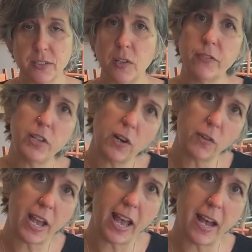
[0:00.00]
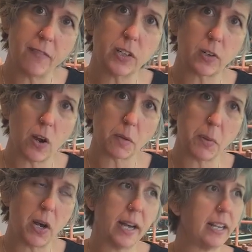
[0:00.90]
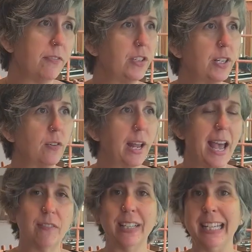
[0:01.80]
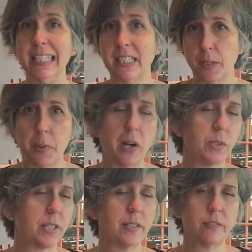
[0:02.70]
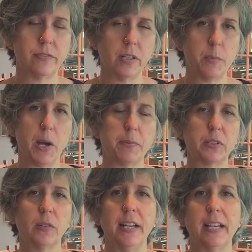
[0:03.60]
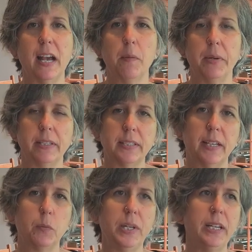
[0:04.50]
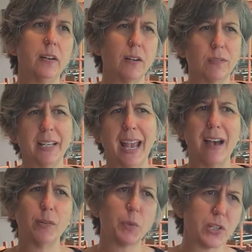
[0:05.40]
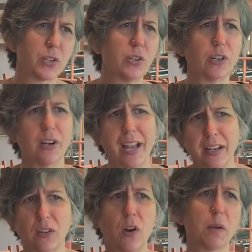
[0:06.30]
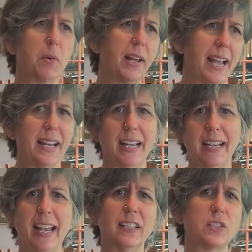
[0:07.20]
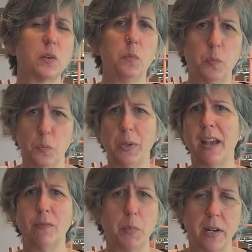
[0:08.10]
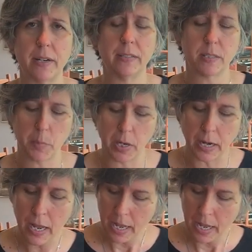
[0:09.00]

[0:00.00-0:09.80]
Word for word: So if you don't have a crock pot, if you don't have an Instapot, which I know are very popular right now, but uh, we already have a pressure cooker and a crock pot and, and, and, so we haven't bought an Instapot.